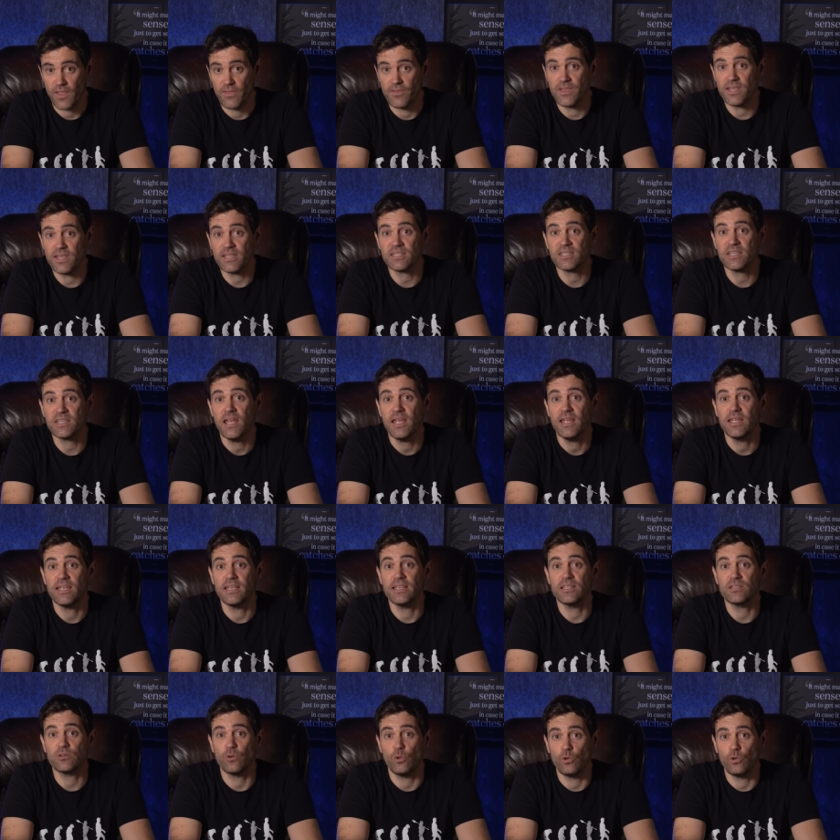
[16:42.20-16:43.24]
This
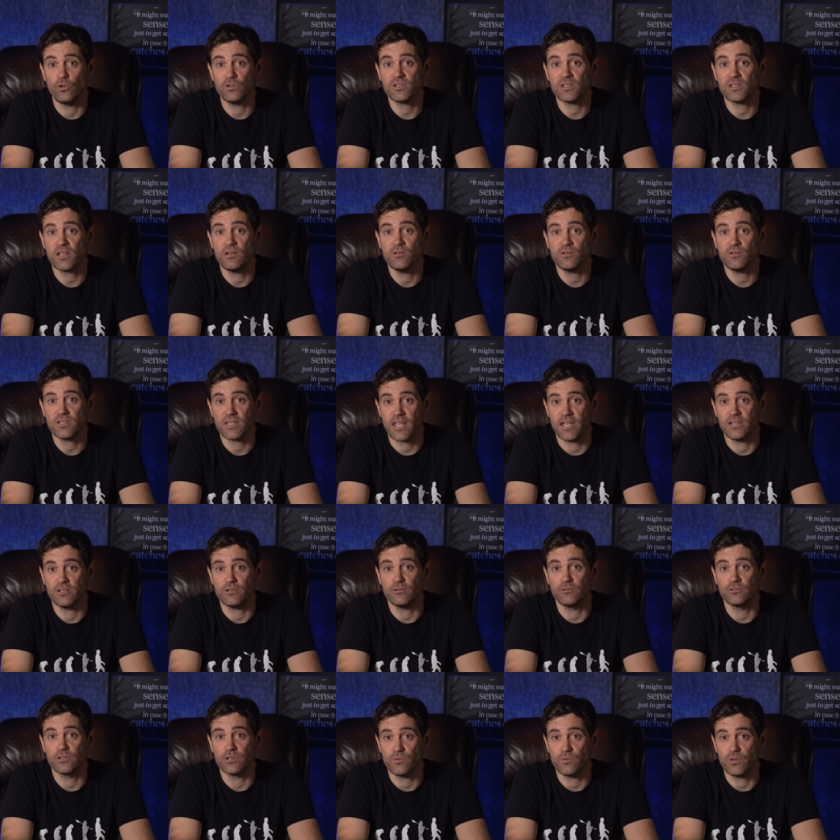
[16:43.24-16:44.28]
is also
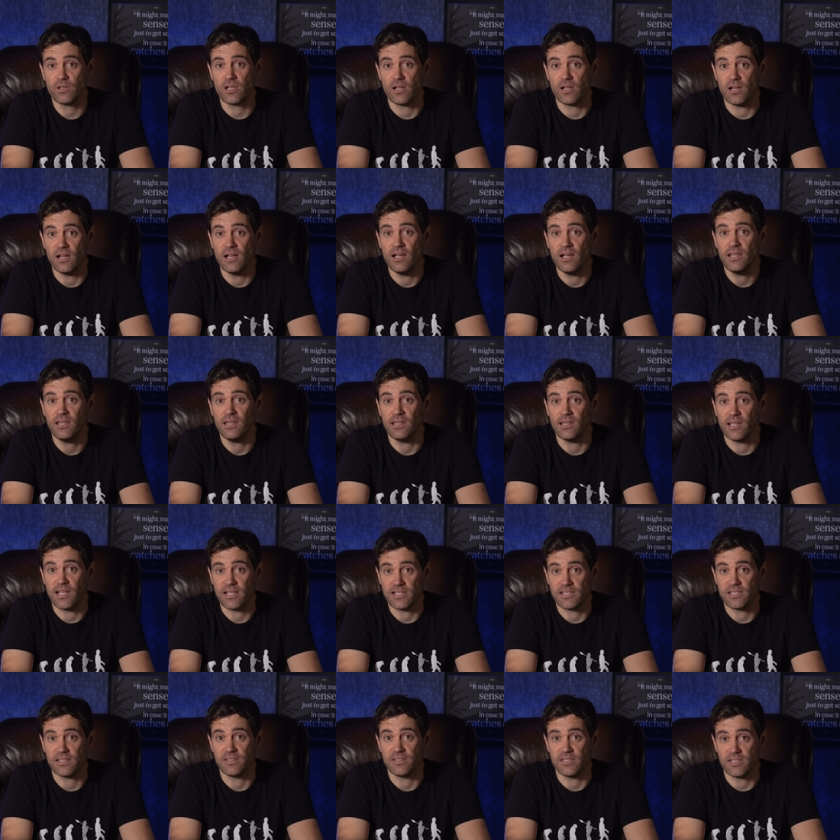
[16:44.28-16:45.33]
scheduled to occur
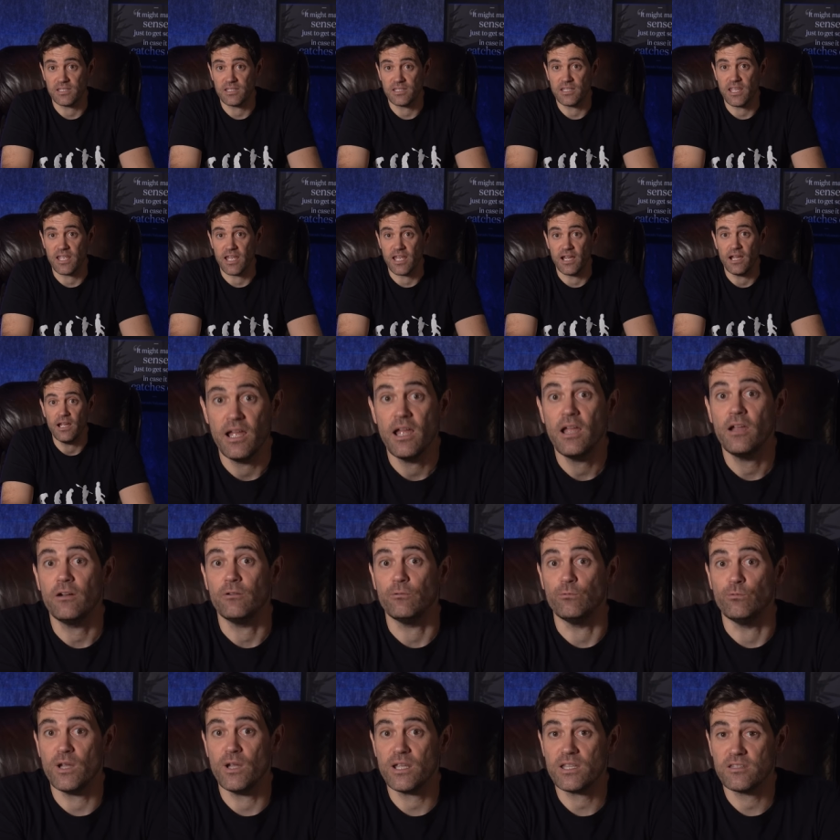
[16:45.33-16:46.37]
later this year.
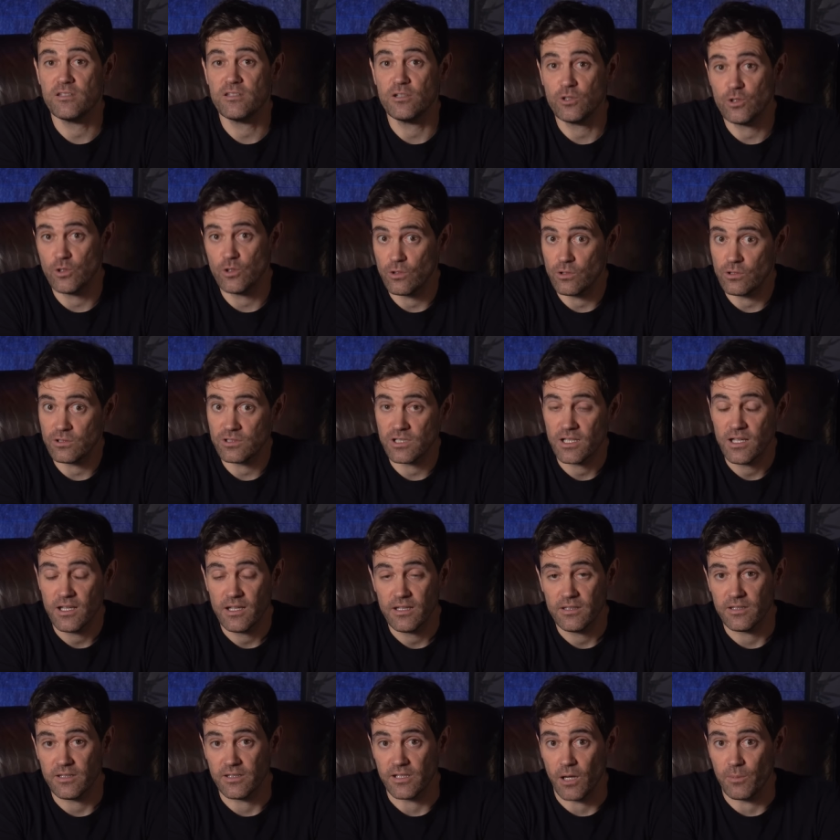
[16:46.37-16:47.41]
Rest assured
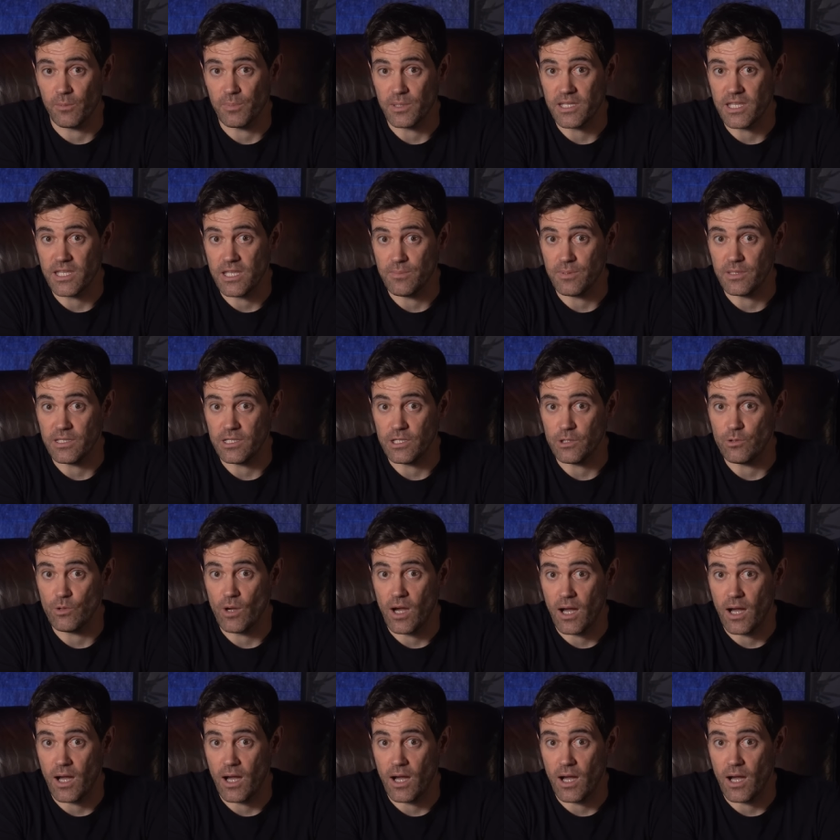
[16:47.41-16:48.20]
that I'll be keeping you